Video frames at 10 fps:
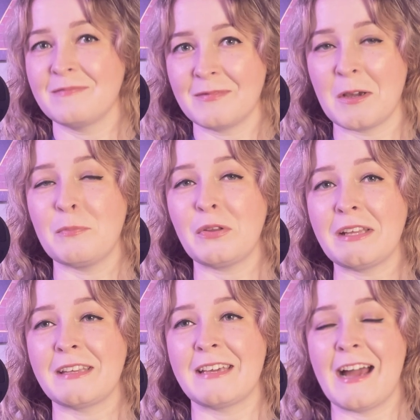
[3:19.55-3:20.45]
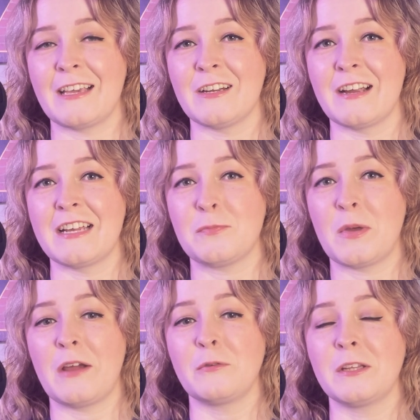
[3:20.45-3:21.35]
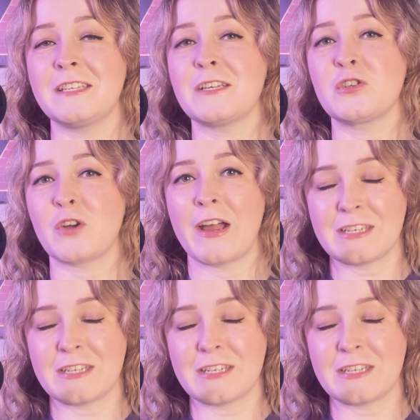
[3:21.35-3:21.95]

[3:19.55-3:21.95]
completely accurate, but I really did try